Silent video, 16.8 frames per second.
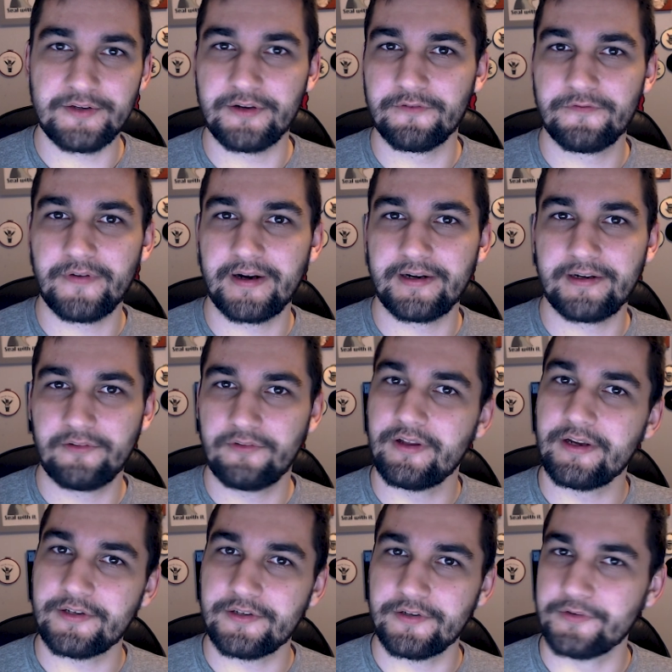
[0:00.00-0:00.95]
you can find a
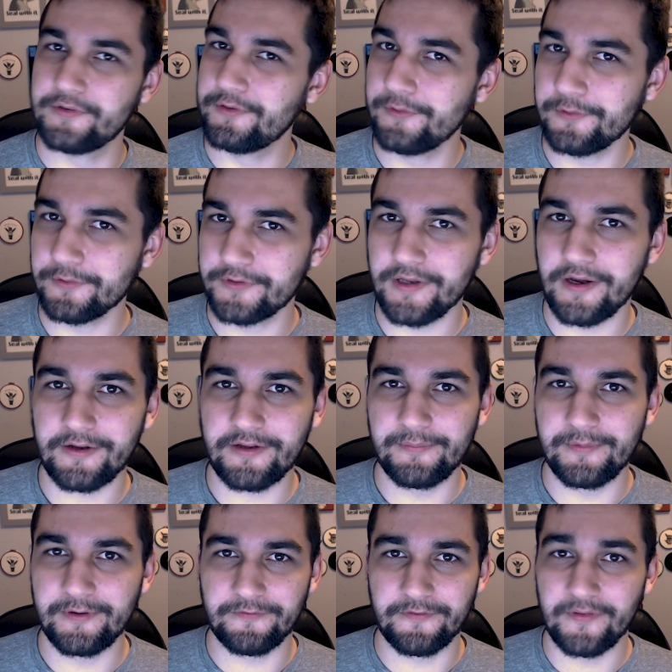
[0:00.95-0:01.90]
link to the Google
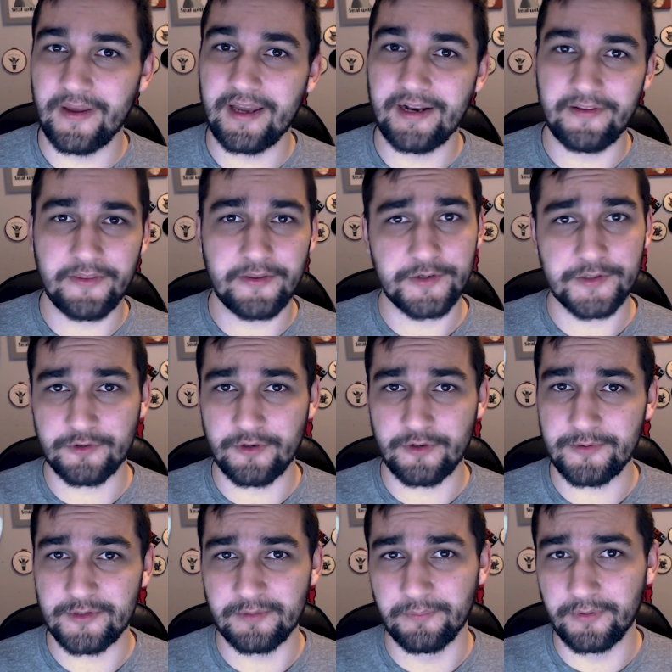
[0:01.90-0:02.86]
document for that in the
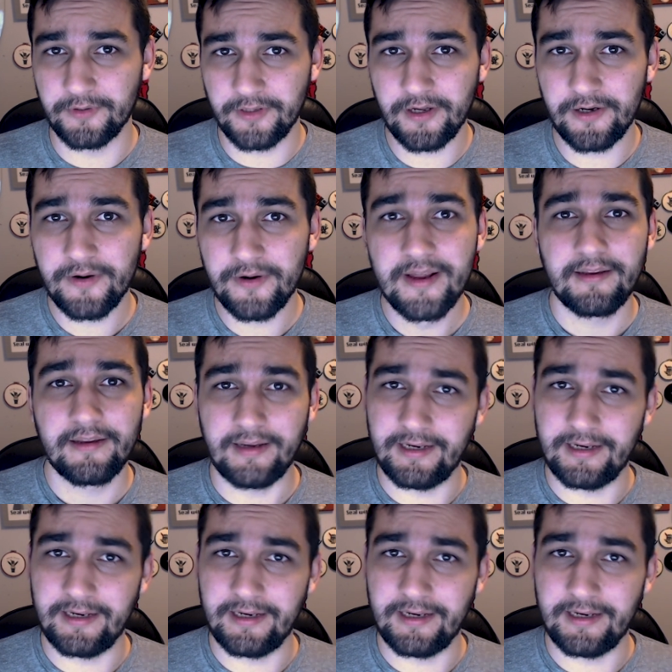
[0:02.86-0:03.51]
description below.